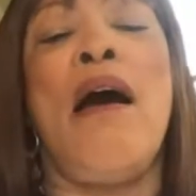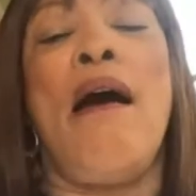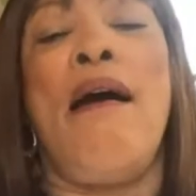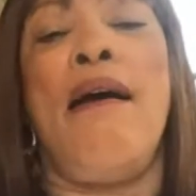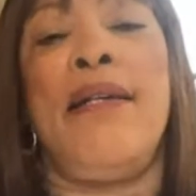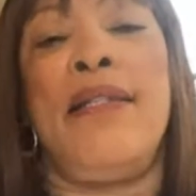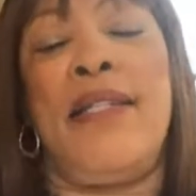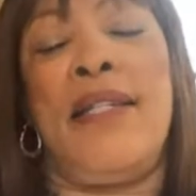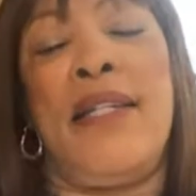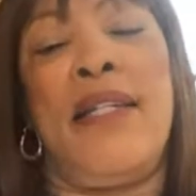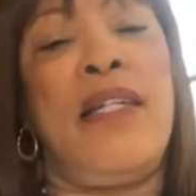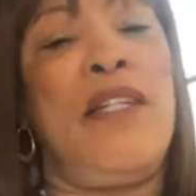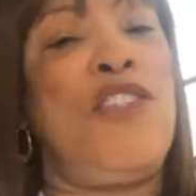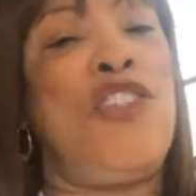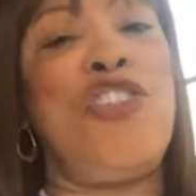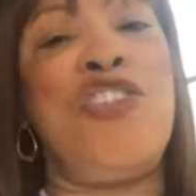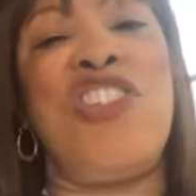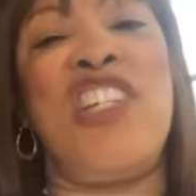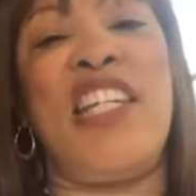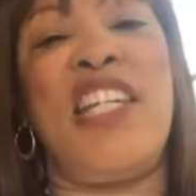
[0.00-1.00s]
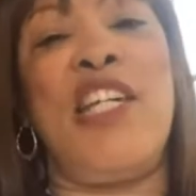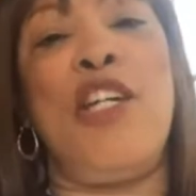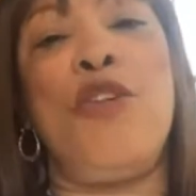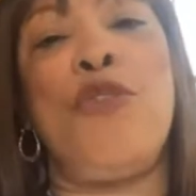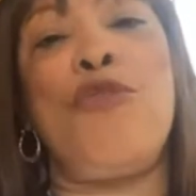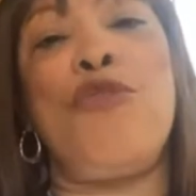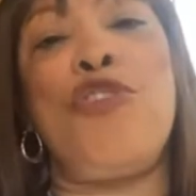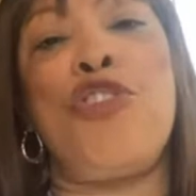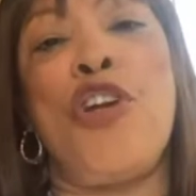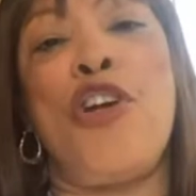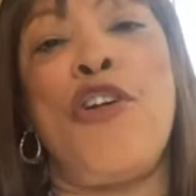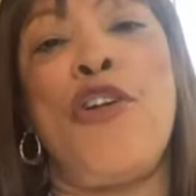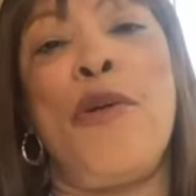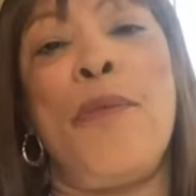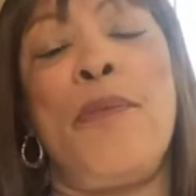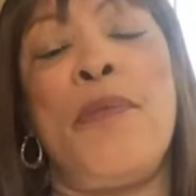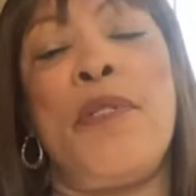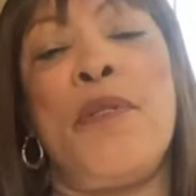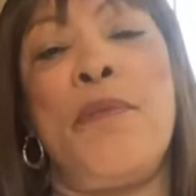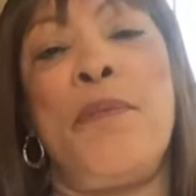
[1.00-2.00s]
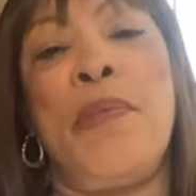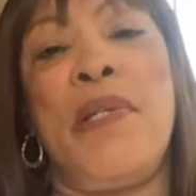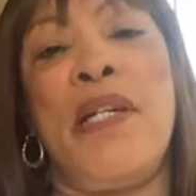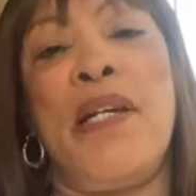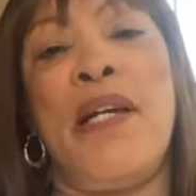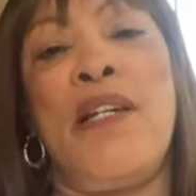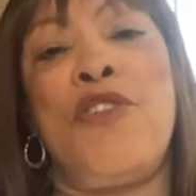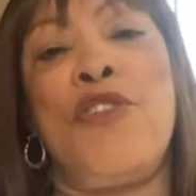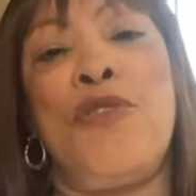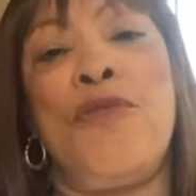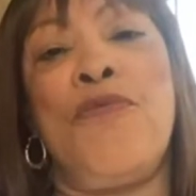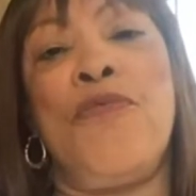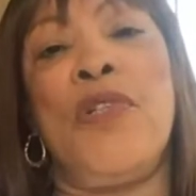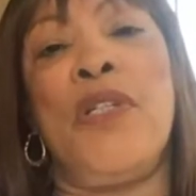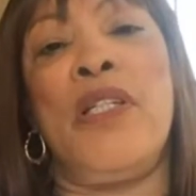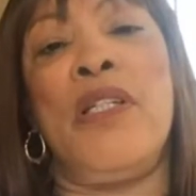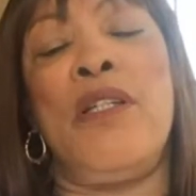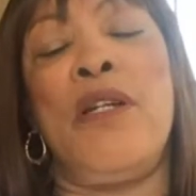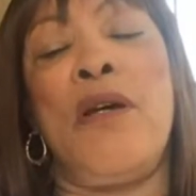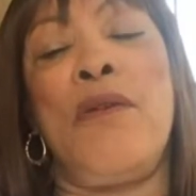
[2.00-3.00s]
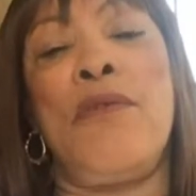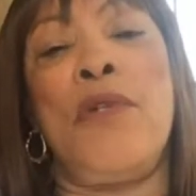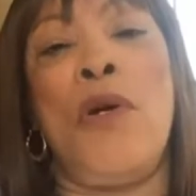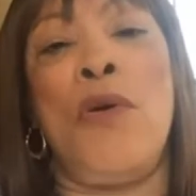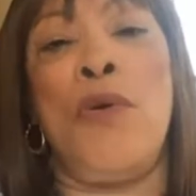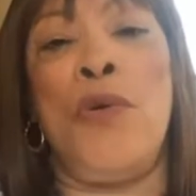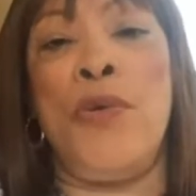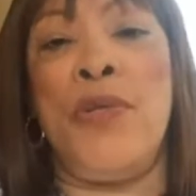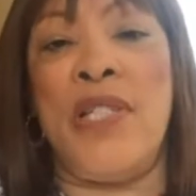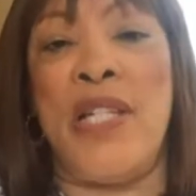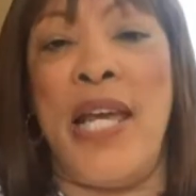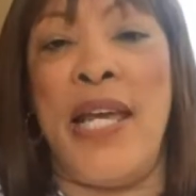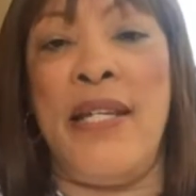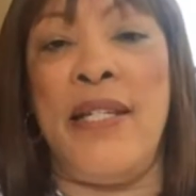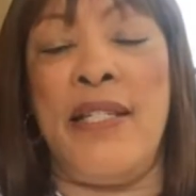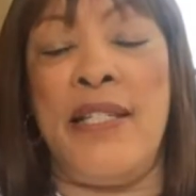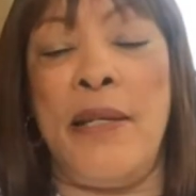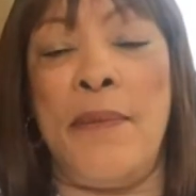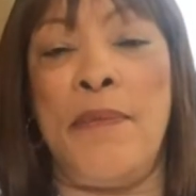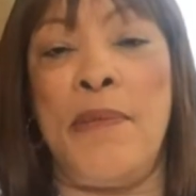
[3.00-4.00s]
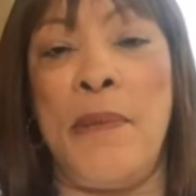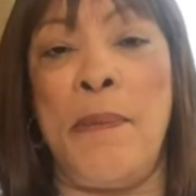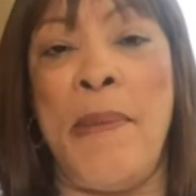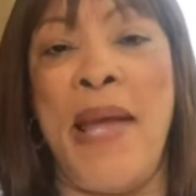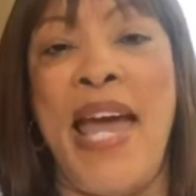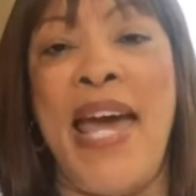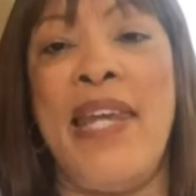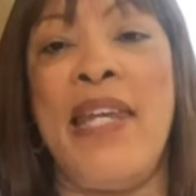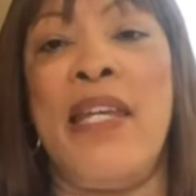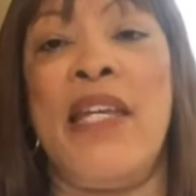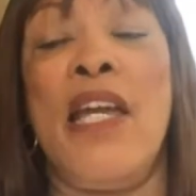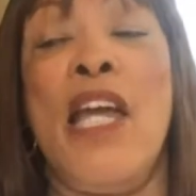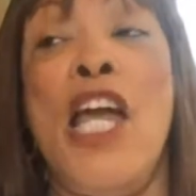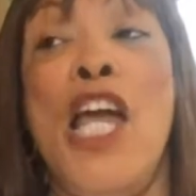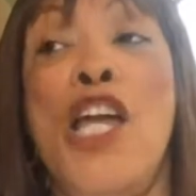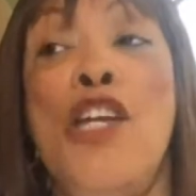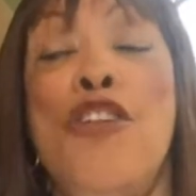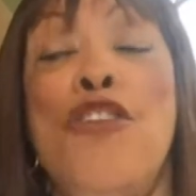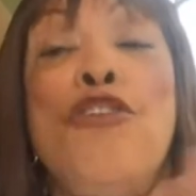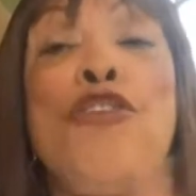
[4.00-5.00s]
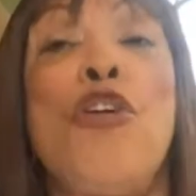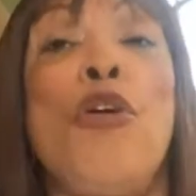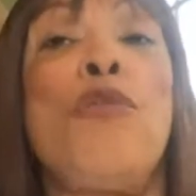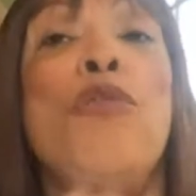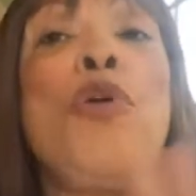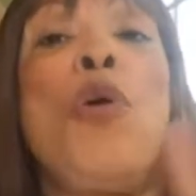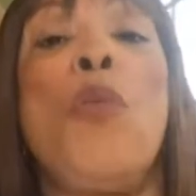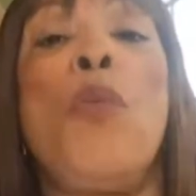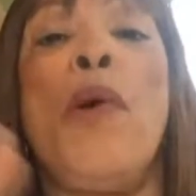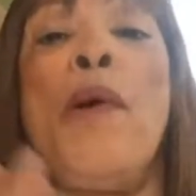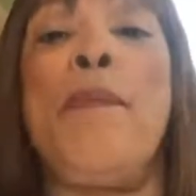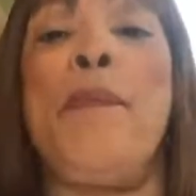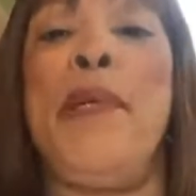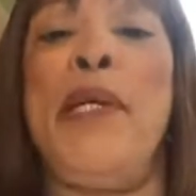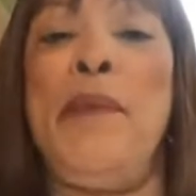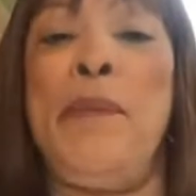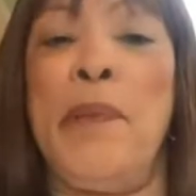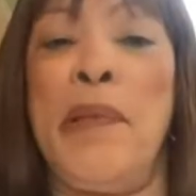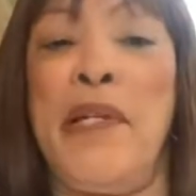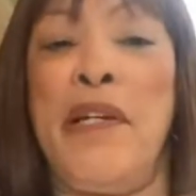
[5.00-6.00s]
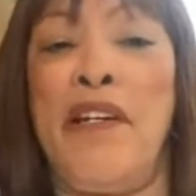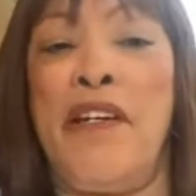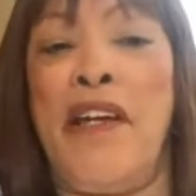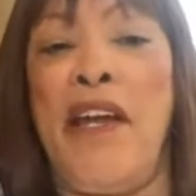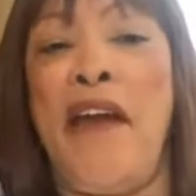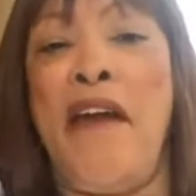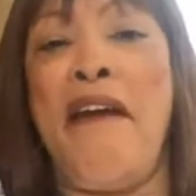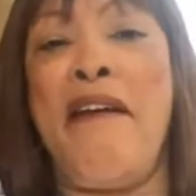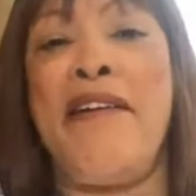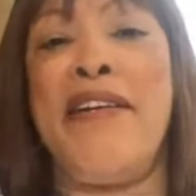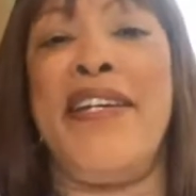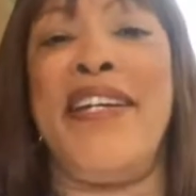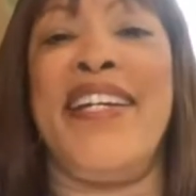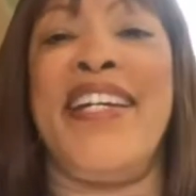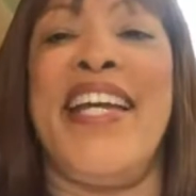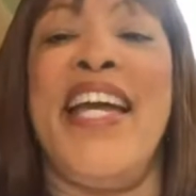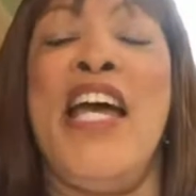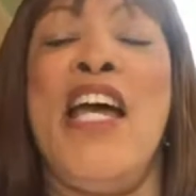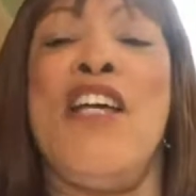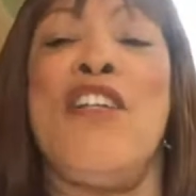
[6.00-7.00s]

To just to kill germs because you really don't know who's asymptomatic. You don't know what people are carrying.